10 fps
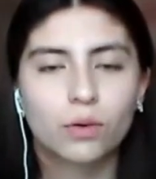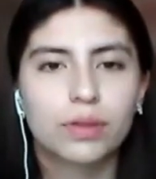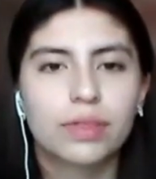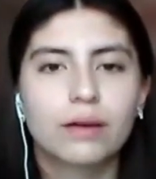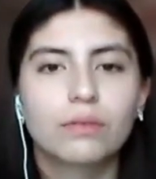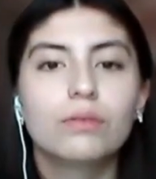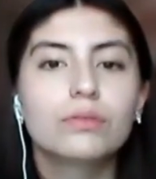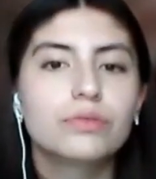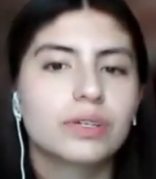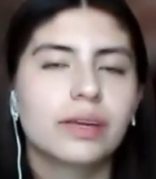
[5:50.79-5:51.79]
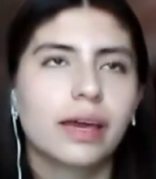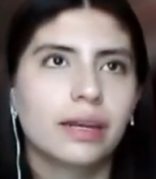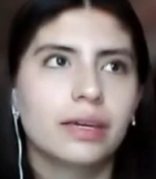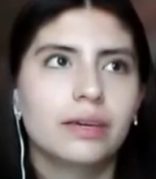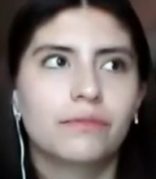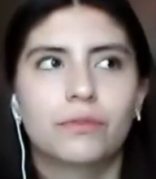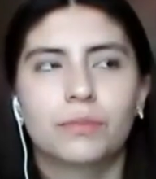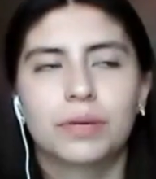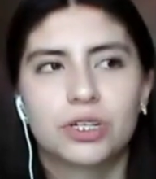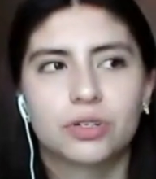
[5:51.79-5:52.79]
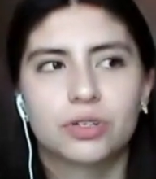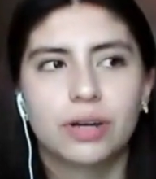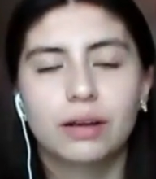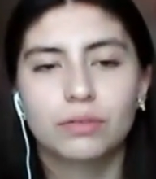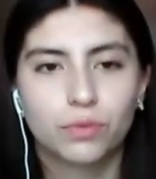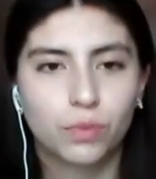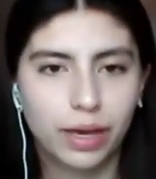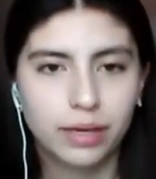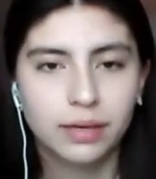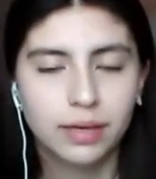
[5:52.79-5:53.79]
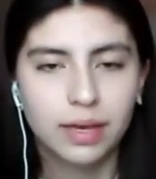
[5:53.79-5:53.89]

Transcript: without losing any information along the way.